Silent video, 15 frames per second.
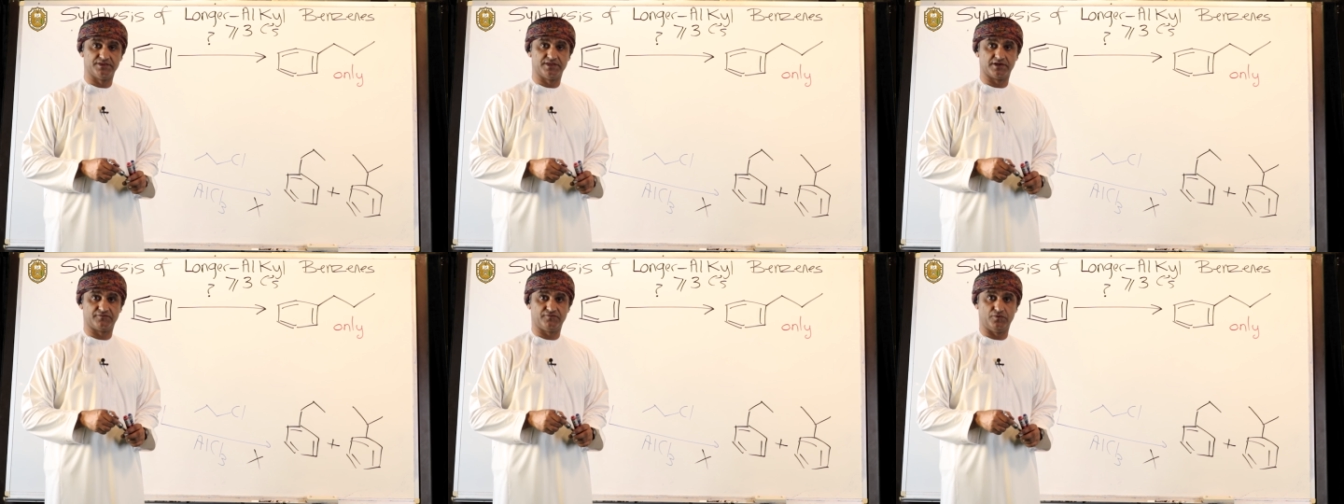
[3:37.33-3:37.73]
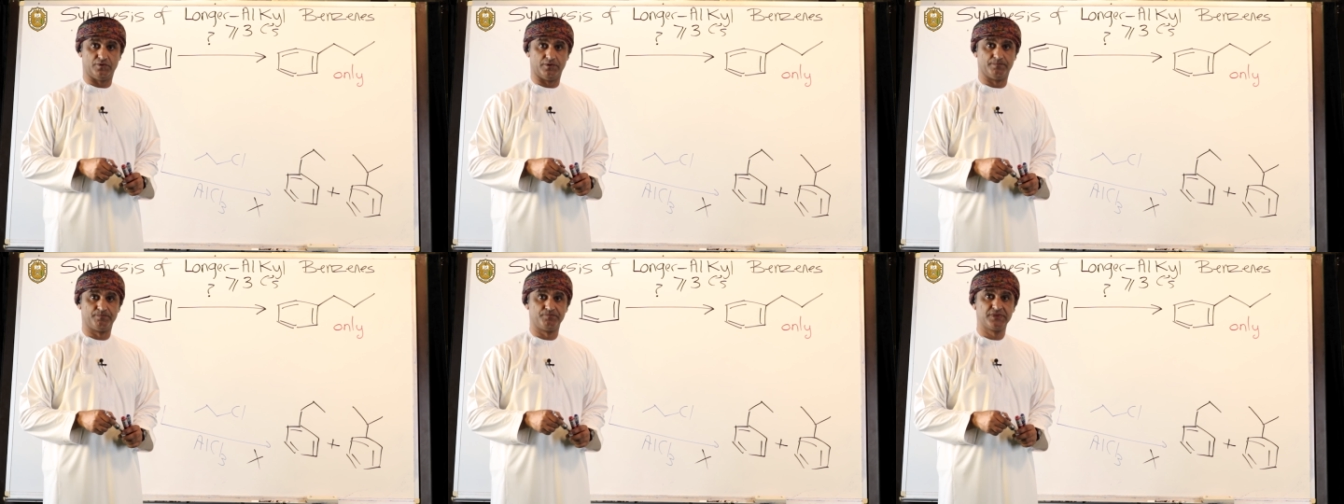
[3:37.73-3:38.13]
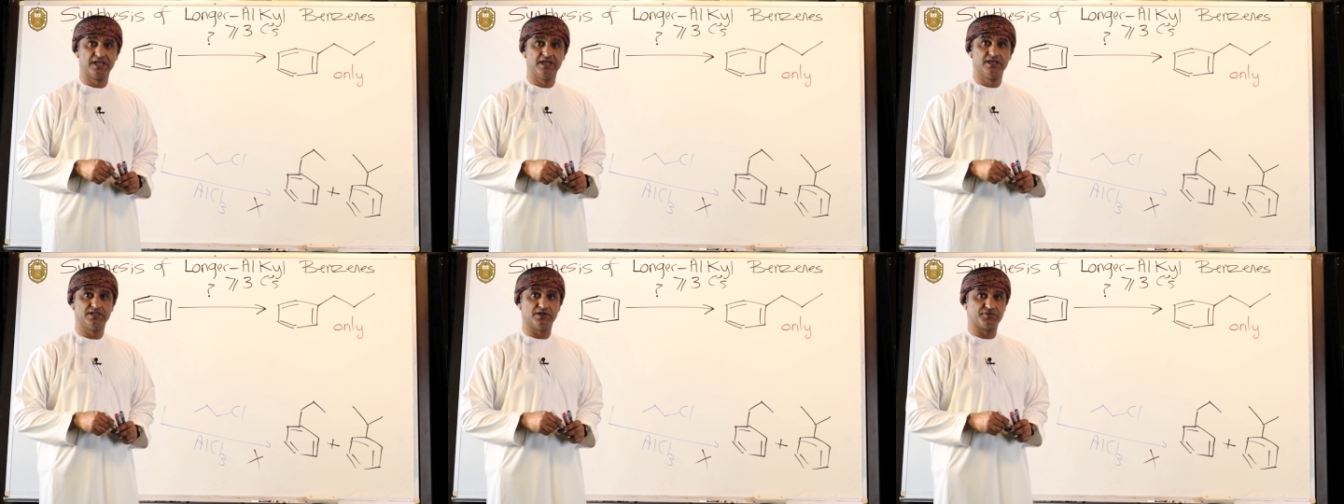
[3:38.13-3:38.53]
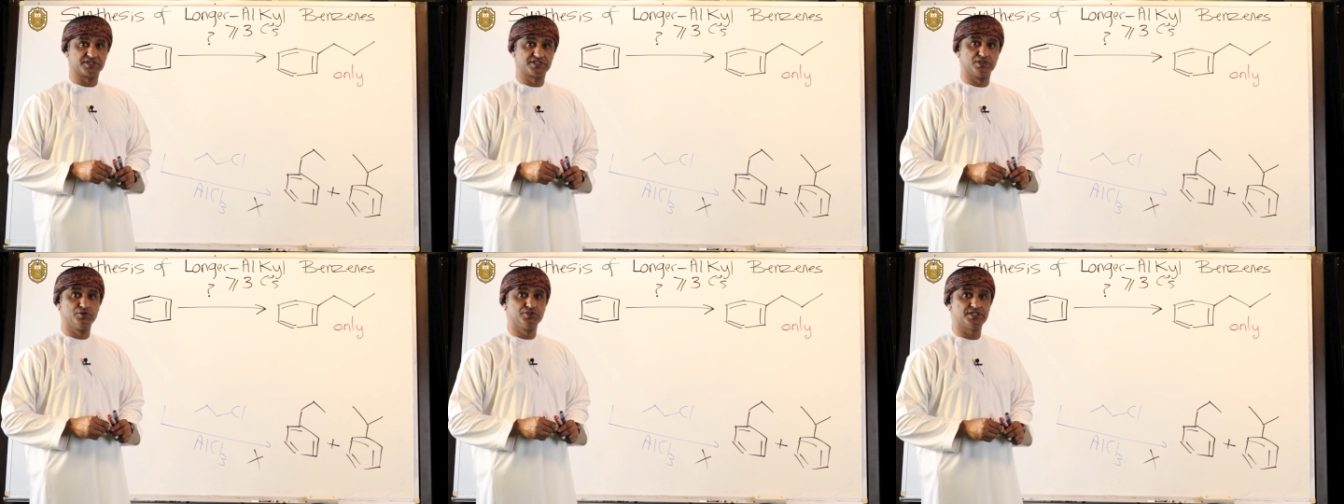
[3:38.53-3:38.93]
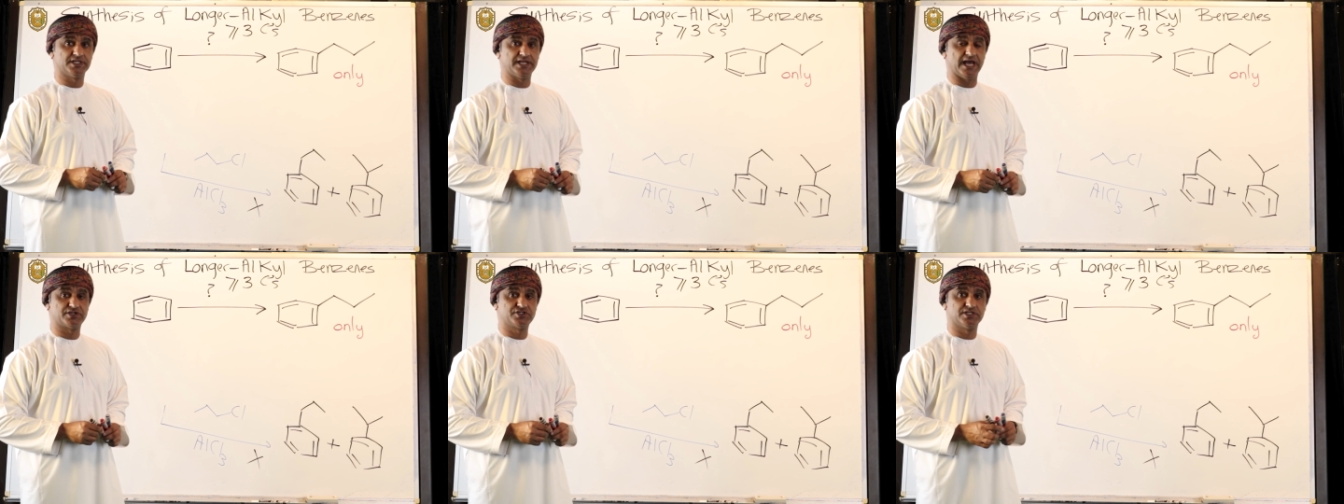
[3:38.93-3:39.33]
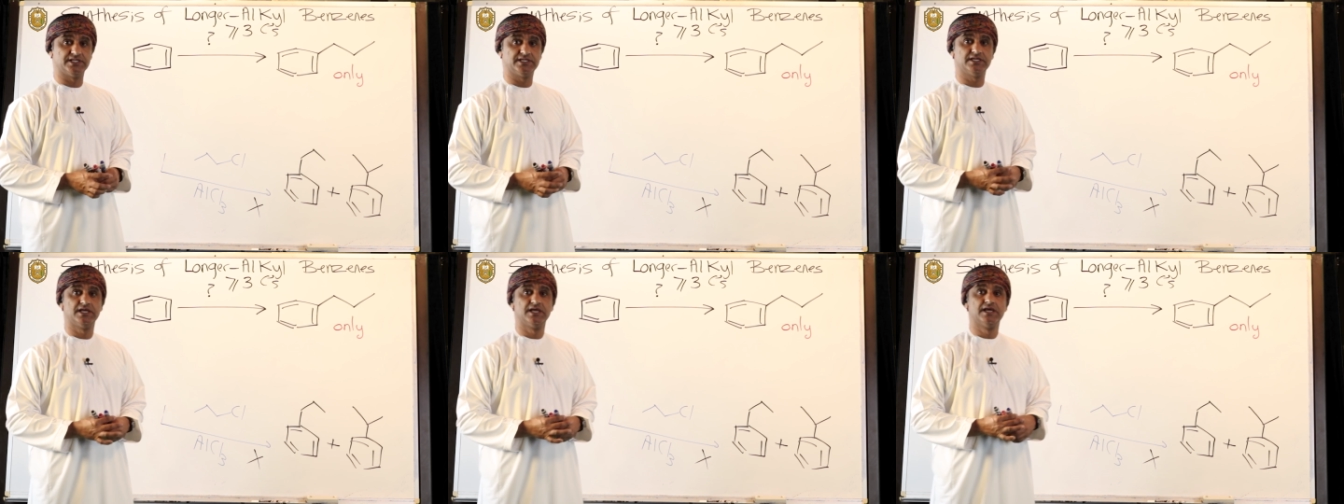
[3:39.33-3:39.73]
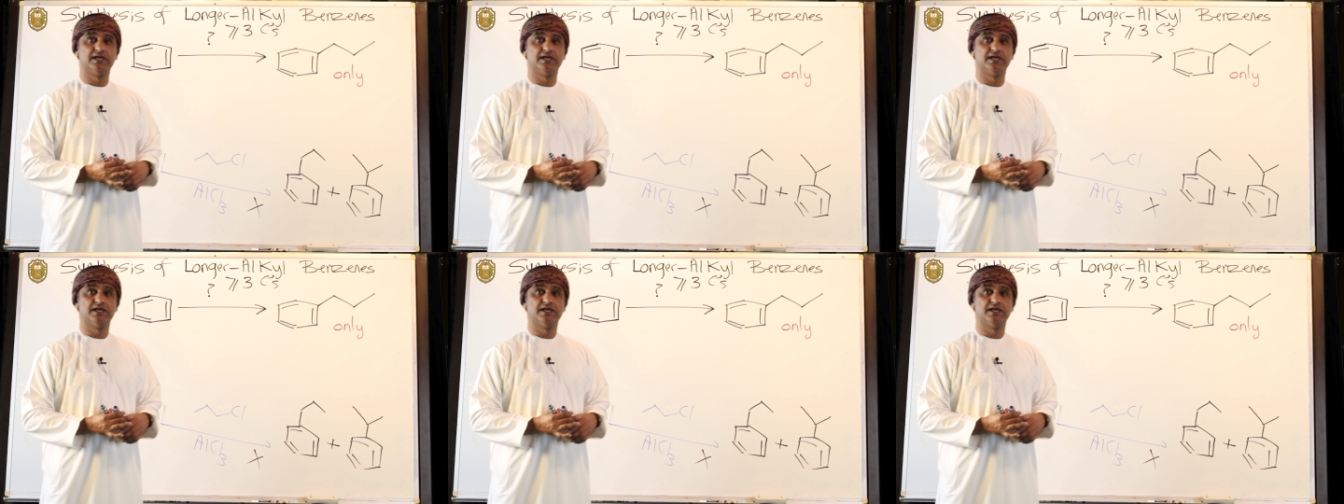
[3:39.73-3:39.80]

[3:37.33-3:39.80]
therefore? Now, the solution actually